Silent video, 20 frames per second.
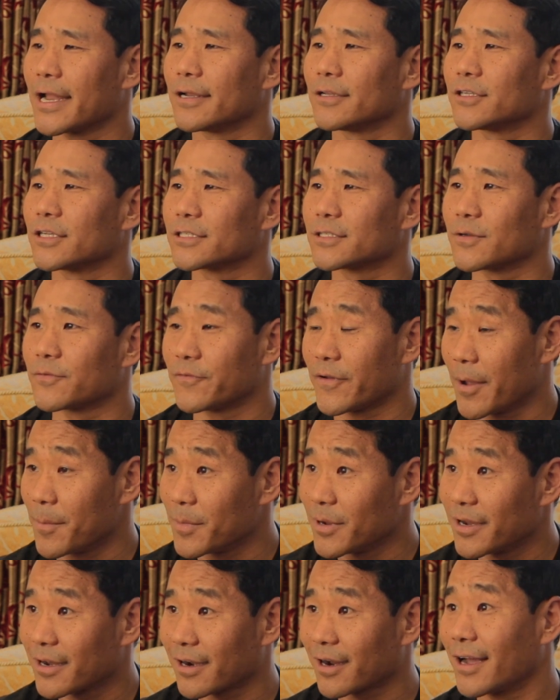and just
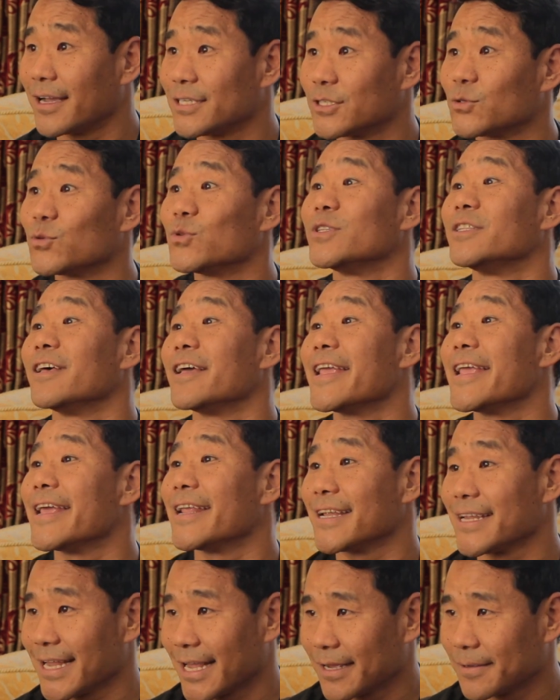familiarize with the
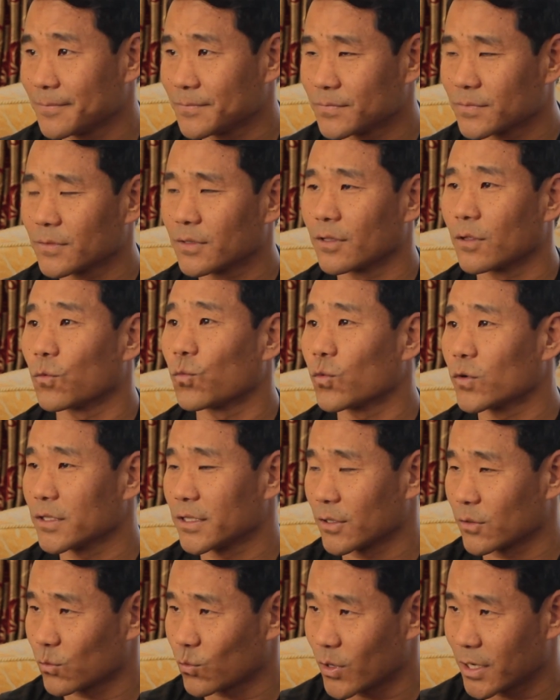area,
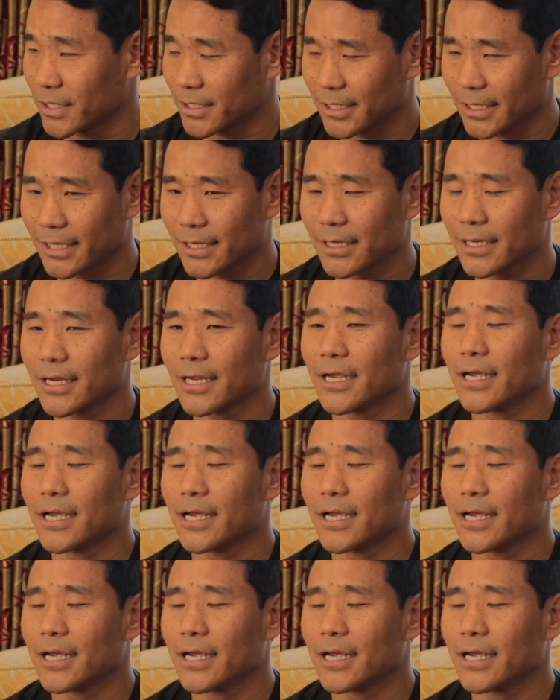with the one thing.